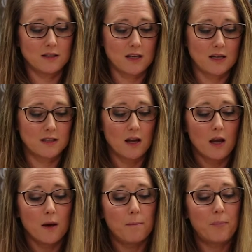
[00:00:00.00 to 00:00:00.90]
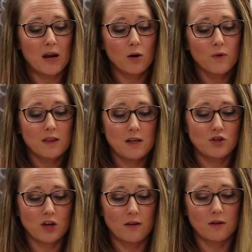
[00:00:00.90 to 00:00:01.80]
says, bear with
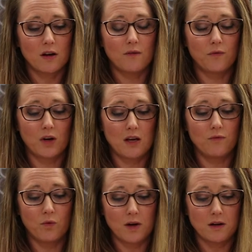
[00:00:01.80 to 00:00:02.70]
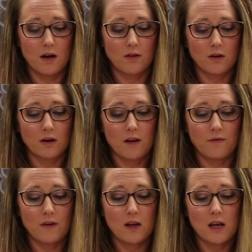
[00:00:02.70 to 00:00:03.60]
each other and forgive one another if
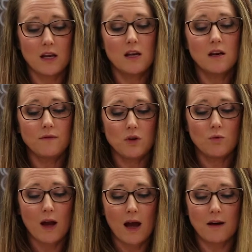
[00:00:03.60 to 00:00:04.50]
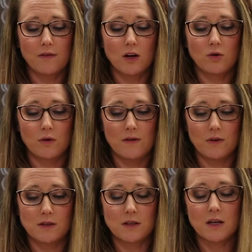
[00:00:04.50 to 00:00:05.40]
any of you have a
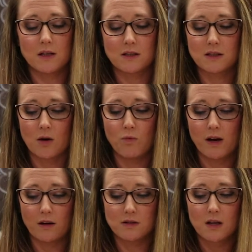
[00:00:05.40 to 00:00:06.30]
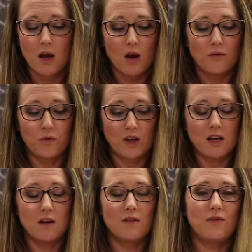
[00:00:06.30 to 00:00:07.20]
grievance against someone else.
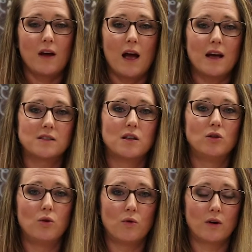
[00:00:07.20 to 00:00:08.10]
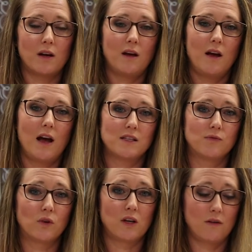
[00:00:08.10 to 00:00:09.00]
Forgive as the Lord has
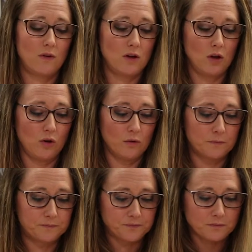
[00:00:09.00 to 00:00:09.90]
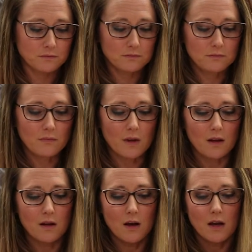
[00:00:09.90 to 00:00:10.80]
forgiven you.
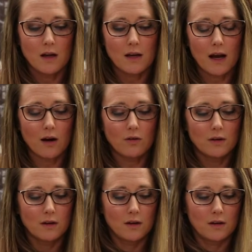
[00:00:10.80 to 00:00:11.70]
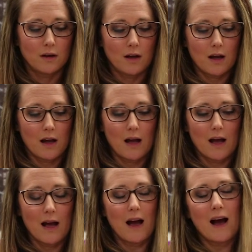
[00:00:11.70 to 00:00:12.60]
Now,
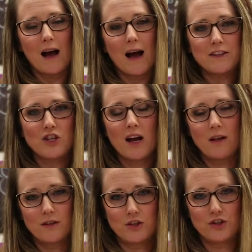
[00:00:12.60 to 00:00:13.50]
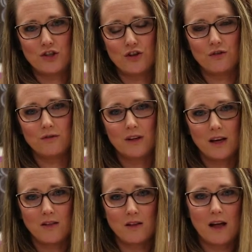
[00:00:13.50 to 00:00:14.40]
I challenged you in the